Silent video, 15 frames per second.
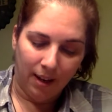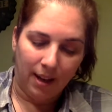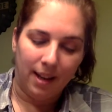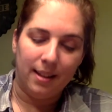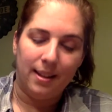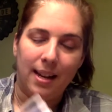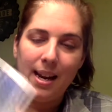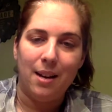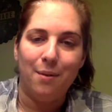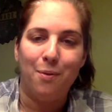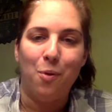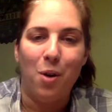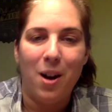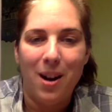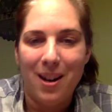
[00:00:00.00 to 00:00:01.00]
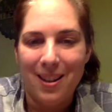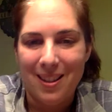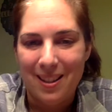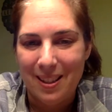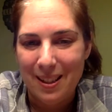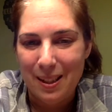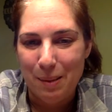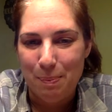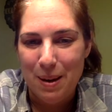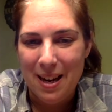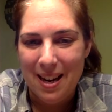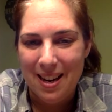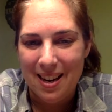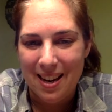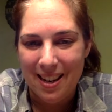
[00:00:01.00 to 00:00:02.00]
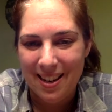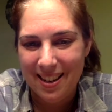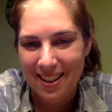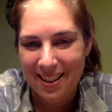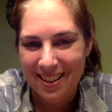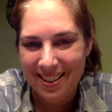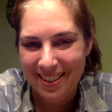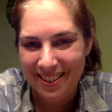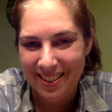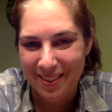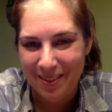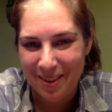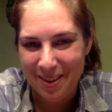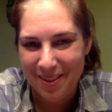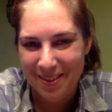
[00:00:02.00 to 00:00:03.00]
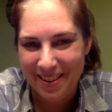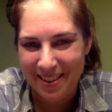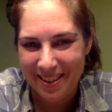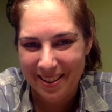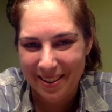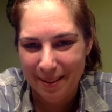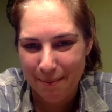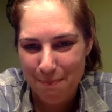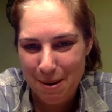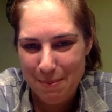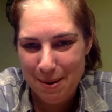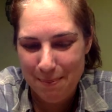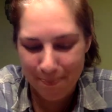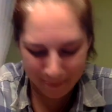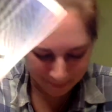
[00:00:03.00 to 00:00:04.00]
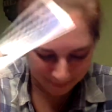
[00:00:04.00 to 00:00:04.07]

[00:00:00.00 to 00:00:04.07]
And the Eight of Wands, speed, little roadrunner, meep.